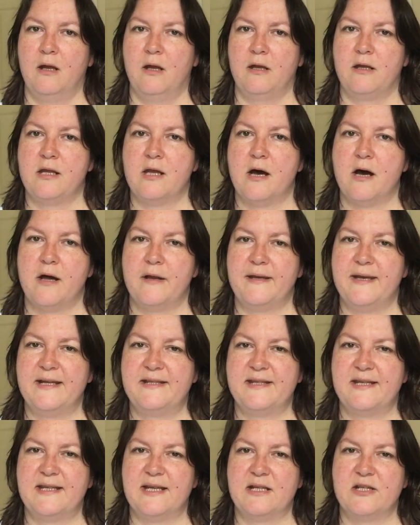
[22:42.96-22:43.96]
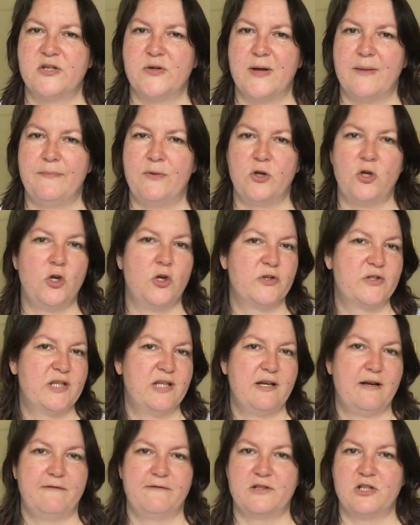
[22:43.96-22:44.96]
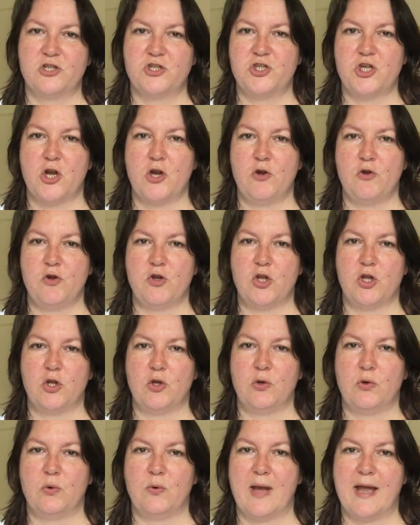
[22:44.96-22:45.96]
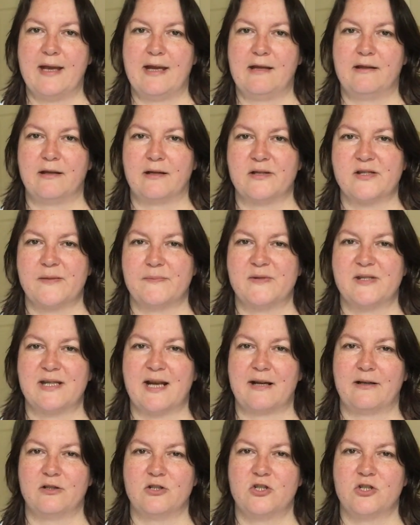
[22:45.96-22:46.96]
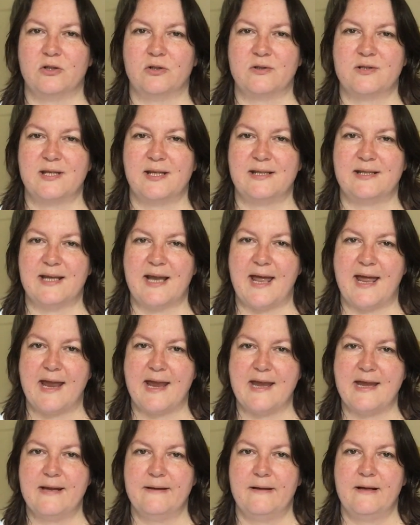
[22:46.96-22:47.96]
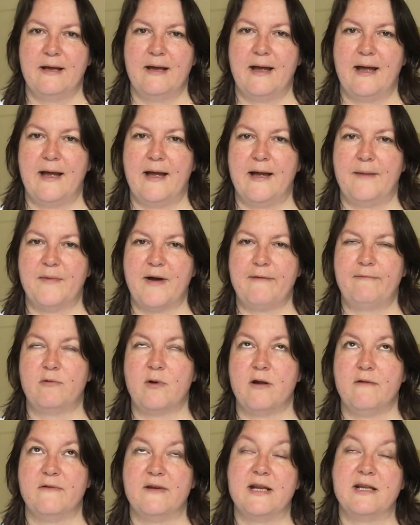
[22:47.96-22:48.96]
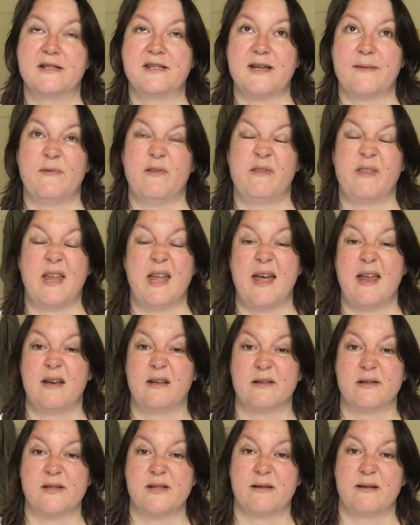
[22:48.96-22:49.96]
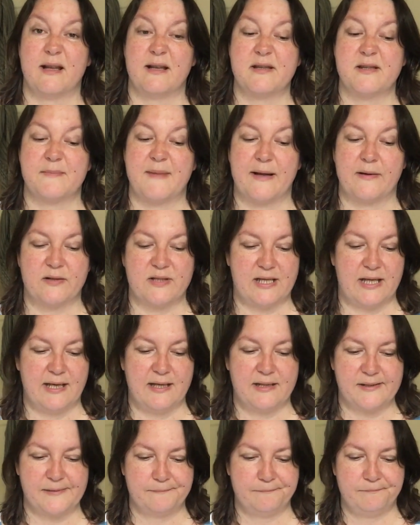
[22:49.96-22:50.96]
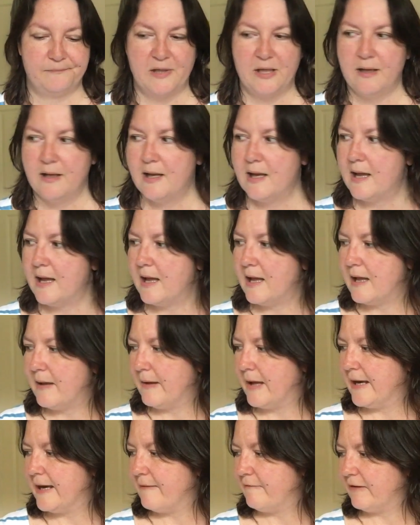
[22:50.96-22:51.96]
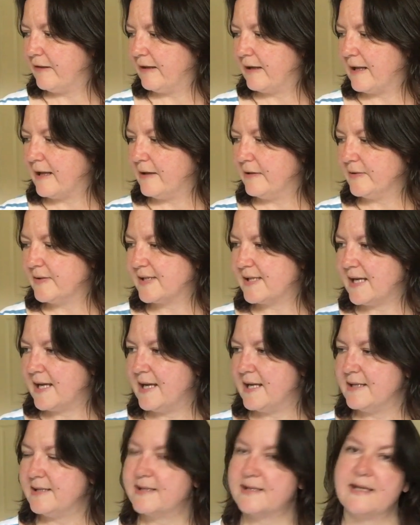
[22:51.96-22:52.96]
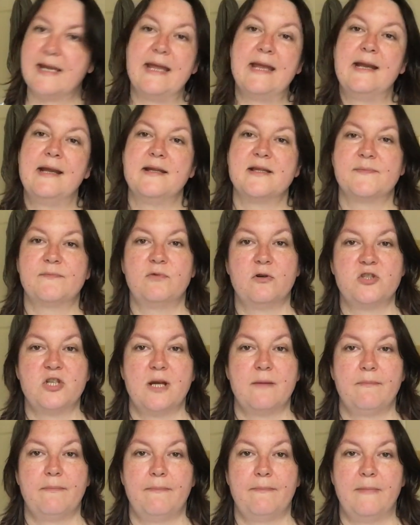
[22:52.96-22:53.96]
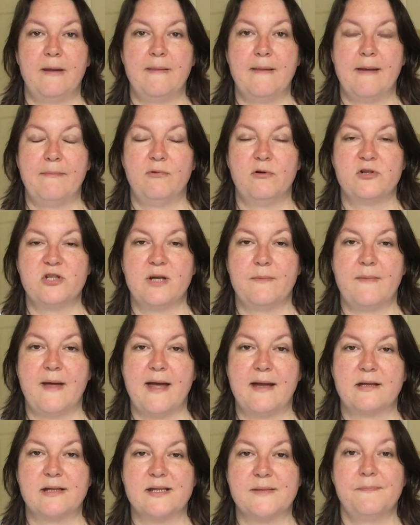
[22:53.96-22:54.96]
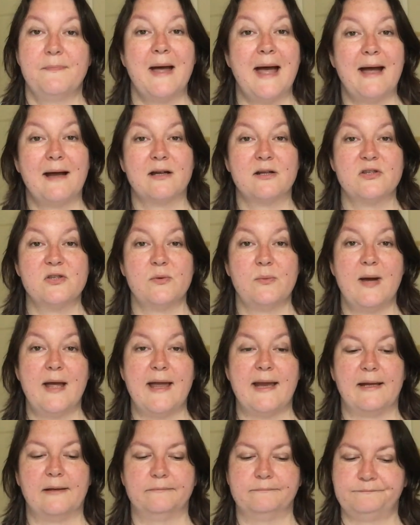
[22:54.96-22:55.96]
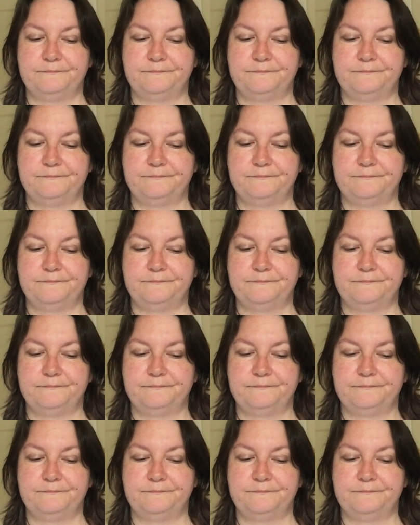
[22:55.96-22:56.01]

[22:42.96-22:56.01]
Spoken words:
yarn knitted into it, but not enough to show you anything substantial today. I've woven in some of the ends, and that's about it. And everything else is in their project bags packed away.